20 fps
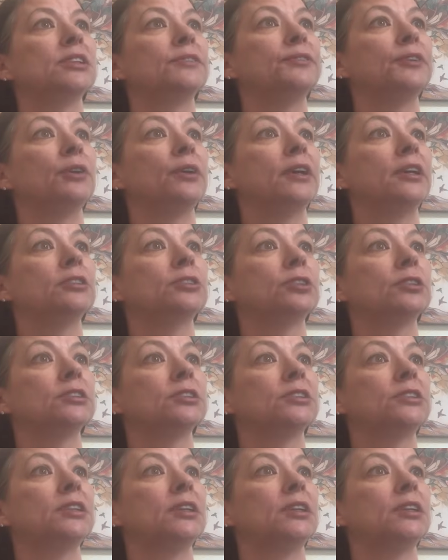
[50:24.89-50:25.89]
If you're
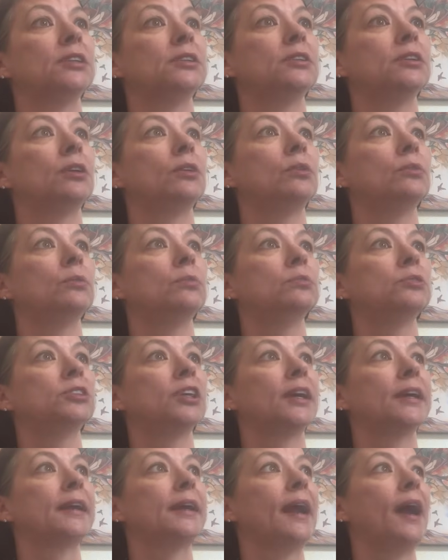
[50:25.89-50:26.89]
interested, go
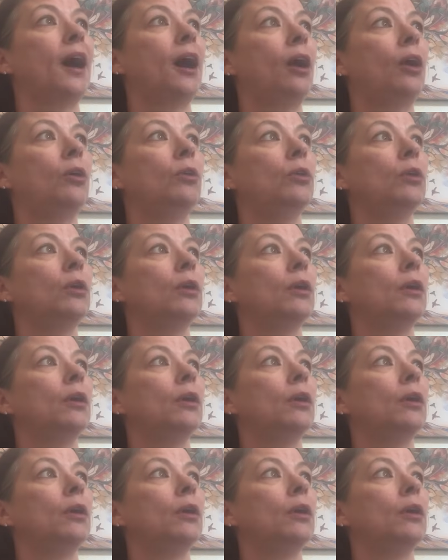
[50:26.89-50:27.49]
check it out.